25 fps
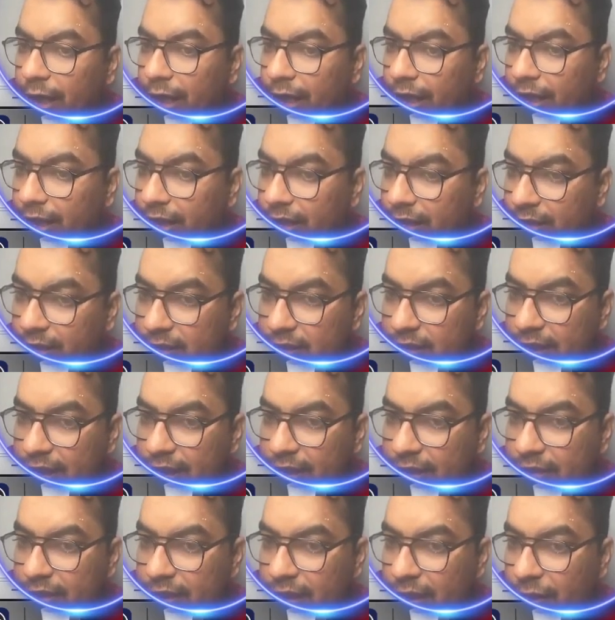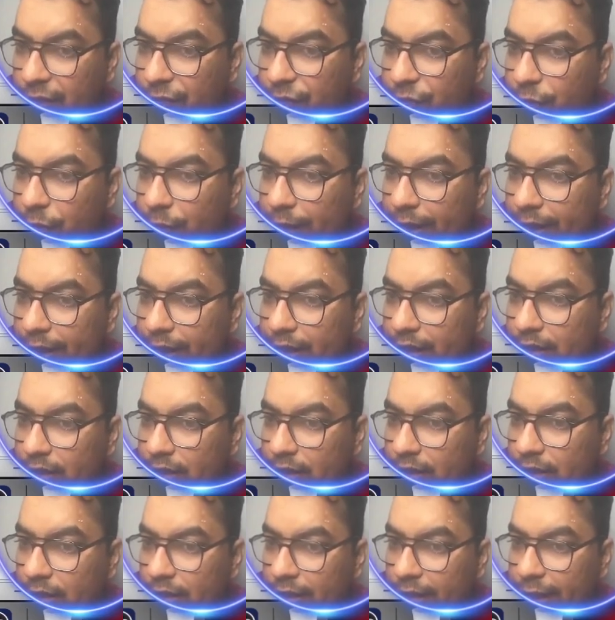In this case, if you add
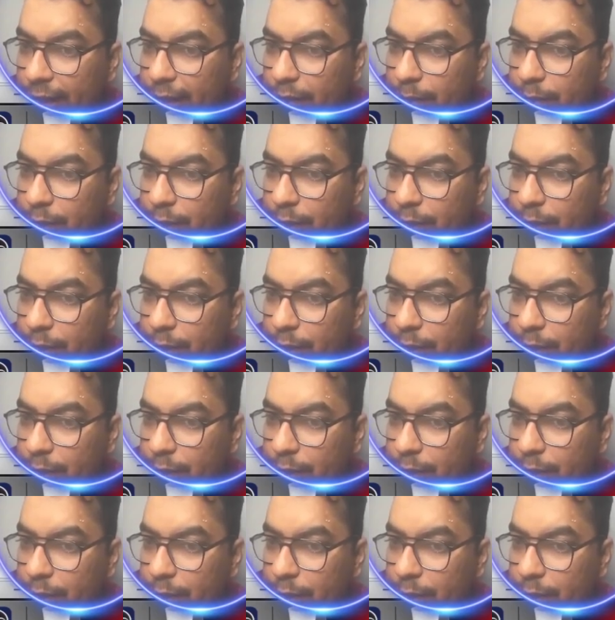10